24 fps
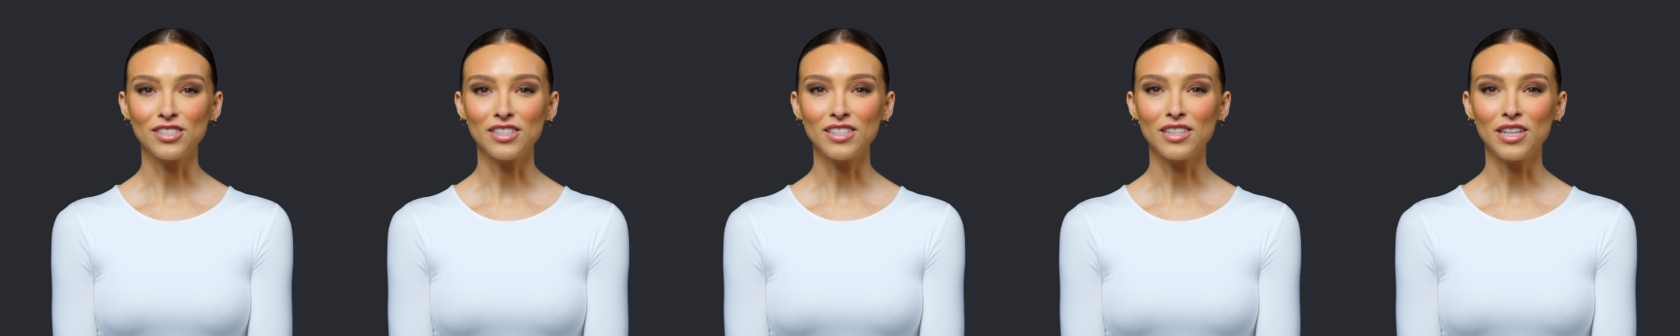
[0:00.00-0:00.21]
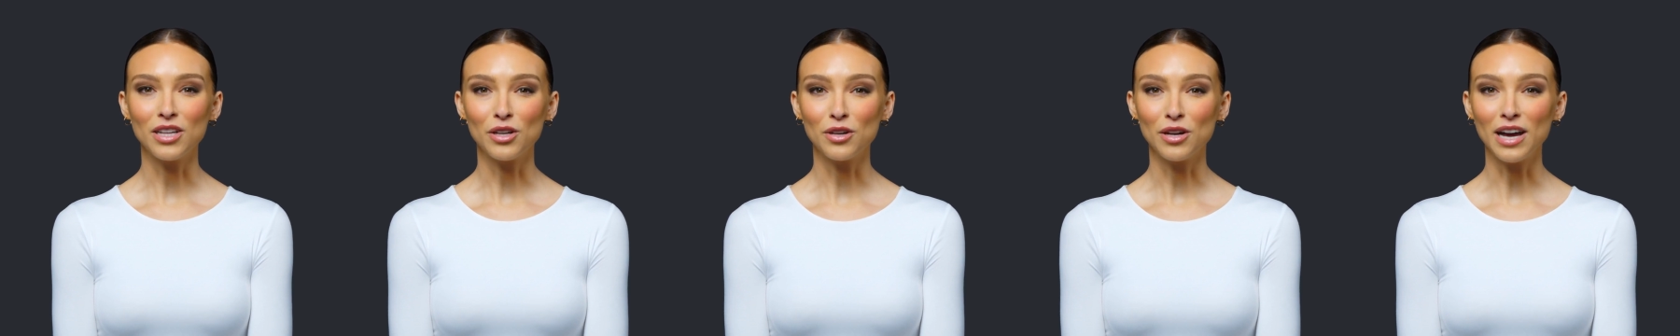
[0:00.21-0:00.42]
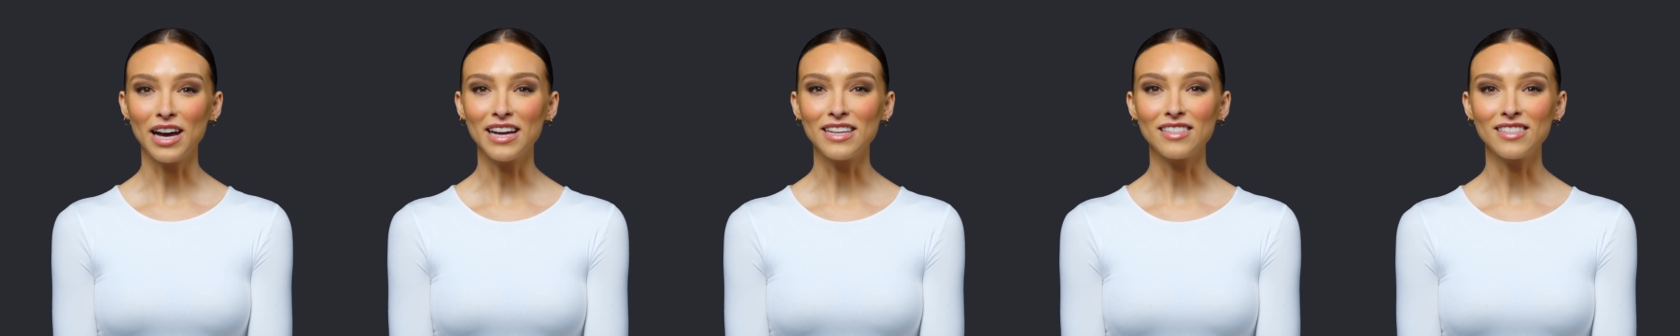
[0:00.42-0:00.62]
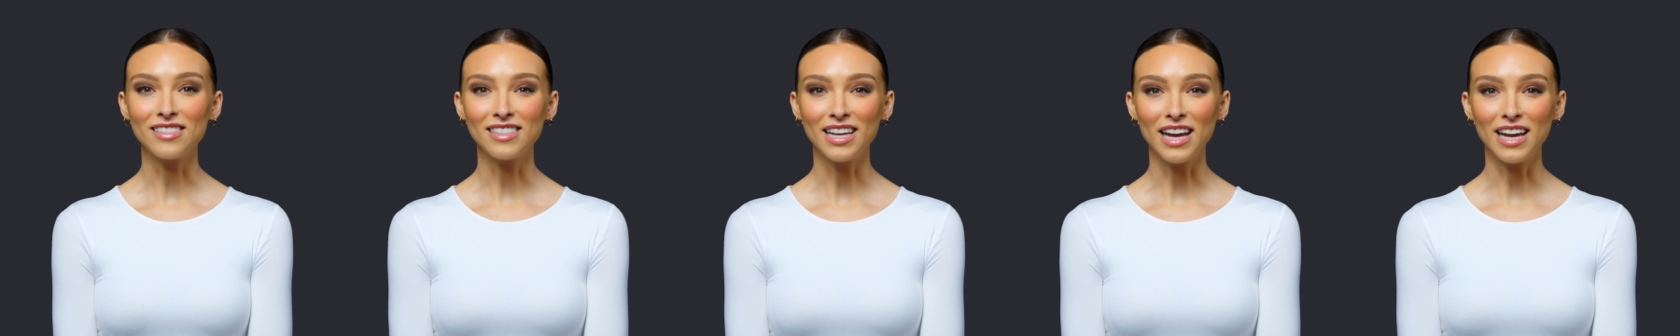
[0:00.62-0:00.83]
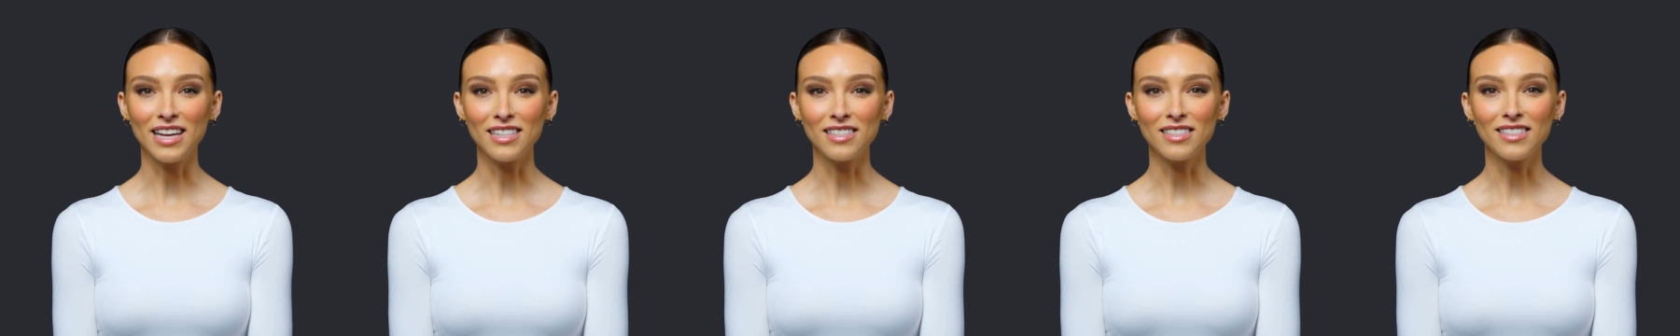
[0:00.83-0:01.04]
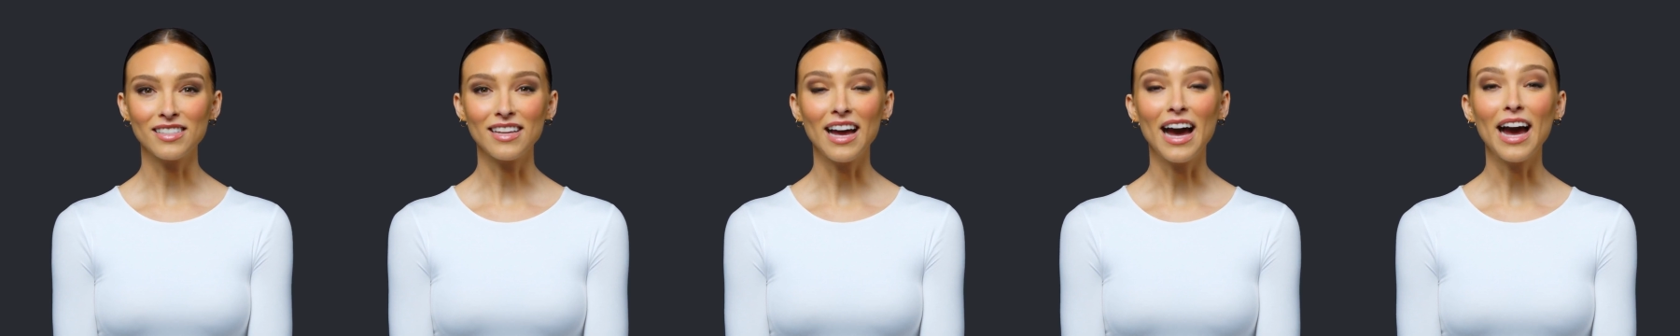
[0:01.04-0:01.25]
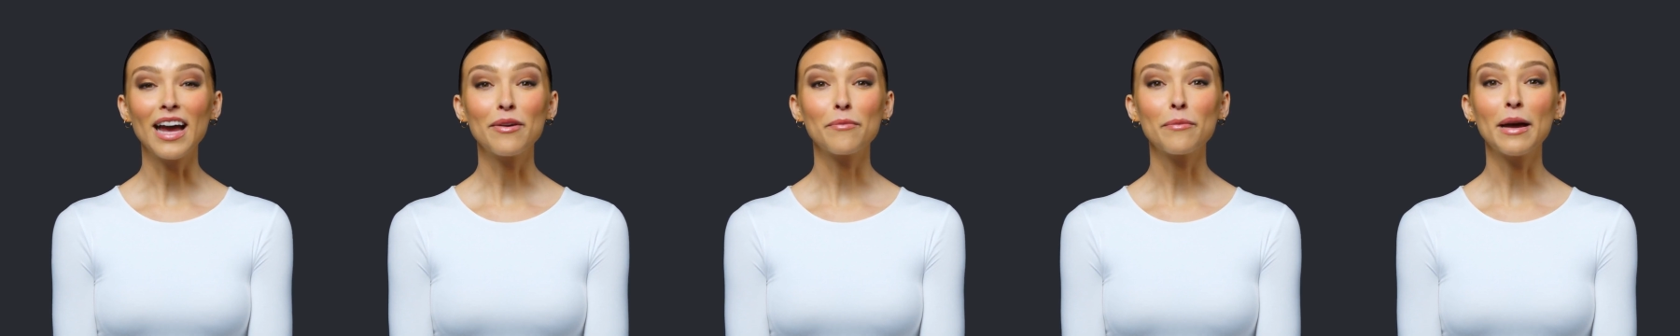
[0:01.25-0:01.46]
in the United States
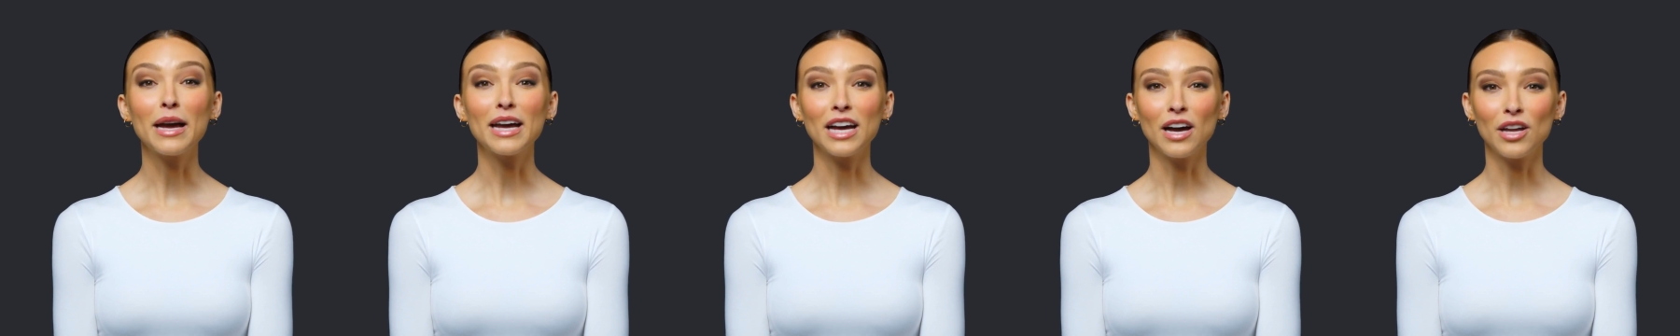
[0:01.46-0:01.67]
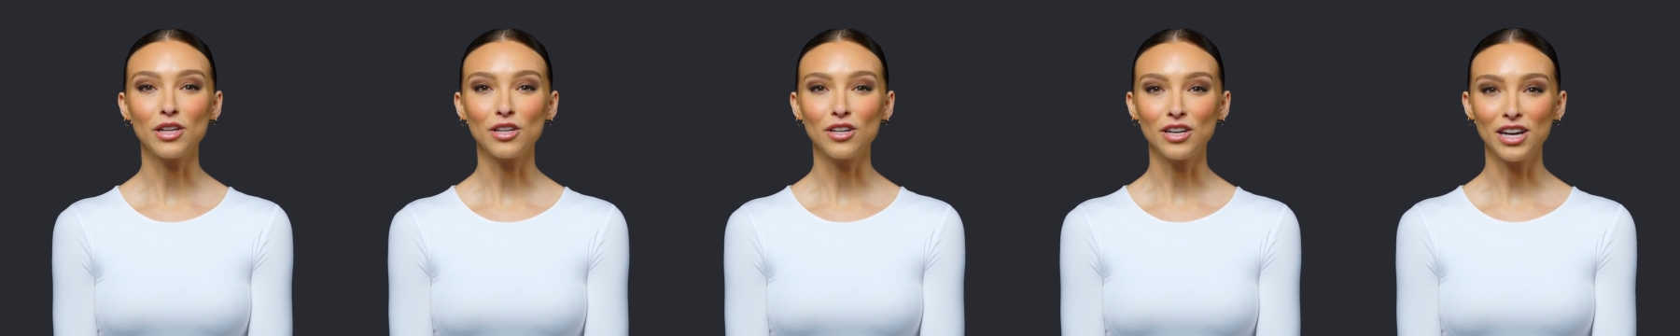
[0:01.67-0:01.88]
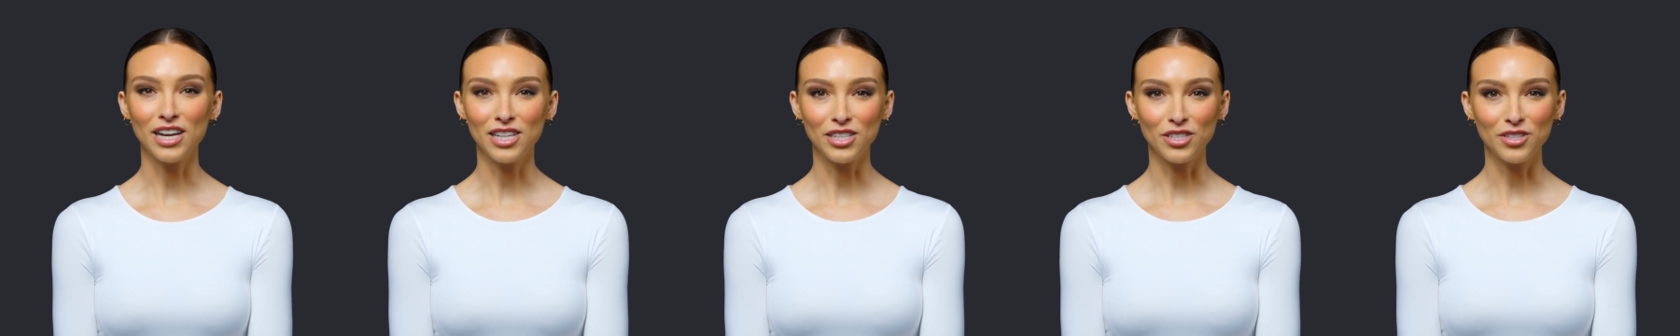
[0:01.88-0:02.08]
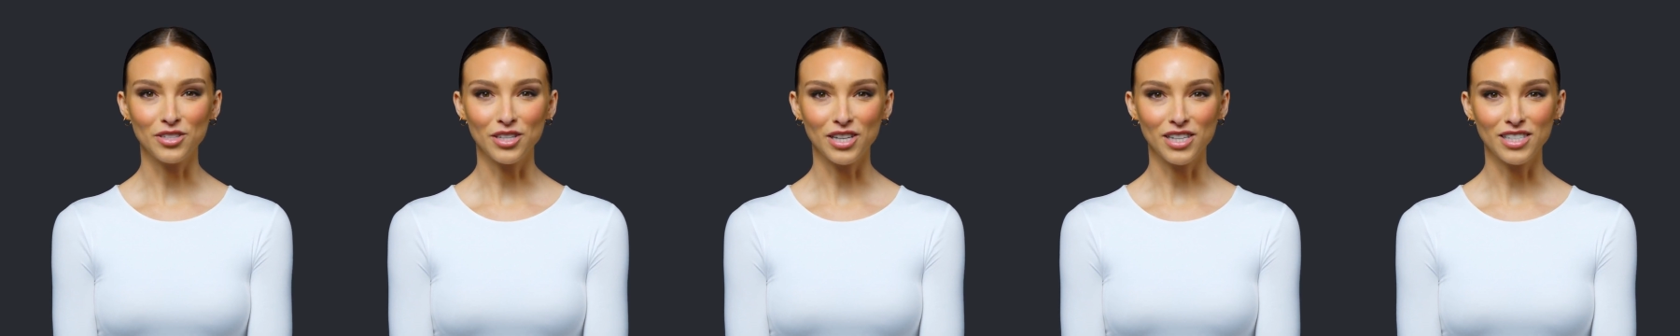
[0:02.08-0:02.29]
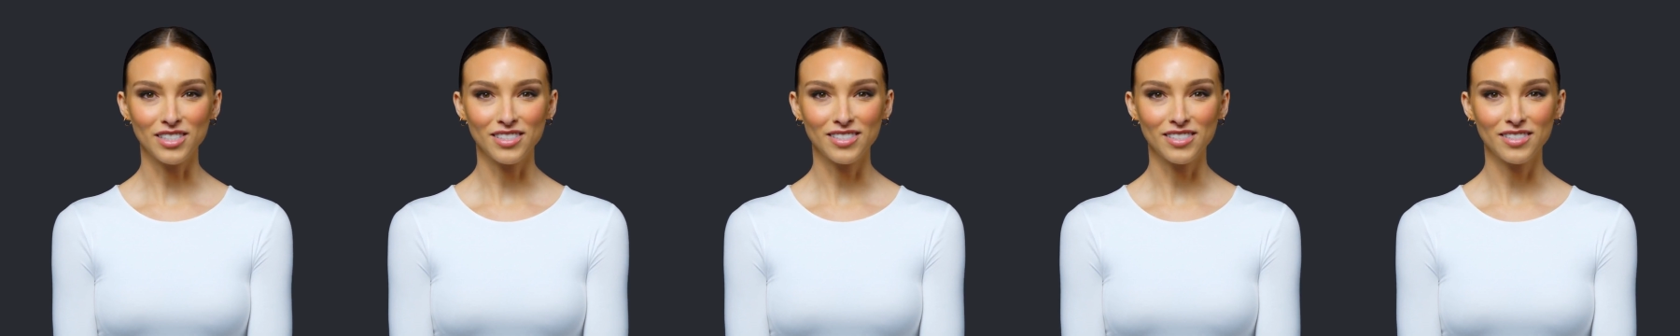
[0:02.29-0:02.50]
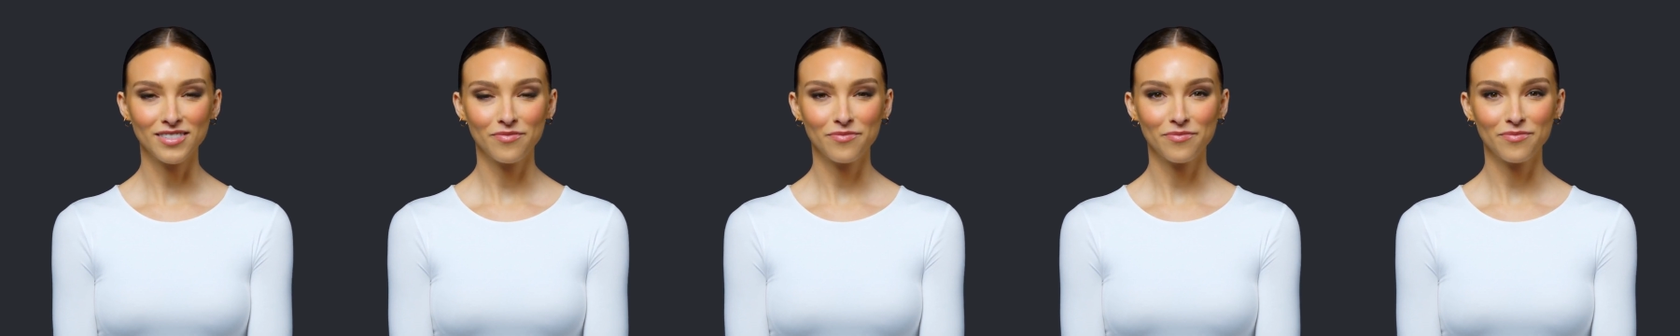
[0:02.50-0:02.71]
and many other countries.